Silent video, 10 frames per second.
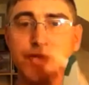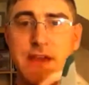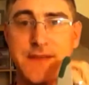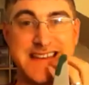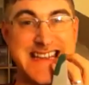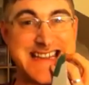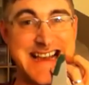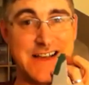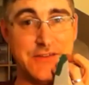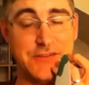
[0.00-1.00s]
cut out the
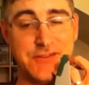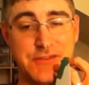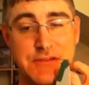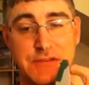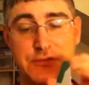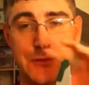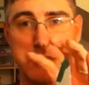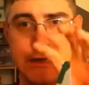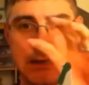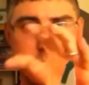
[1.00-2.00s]
decals to
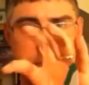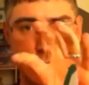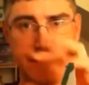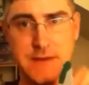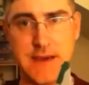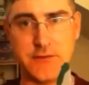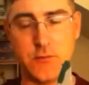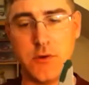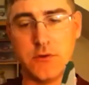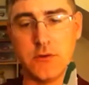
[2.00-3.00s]
the size I
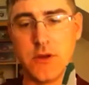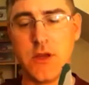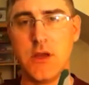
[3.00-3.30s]
want.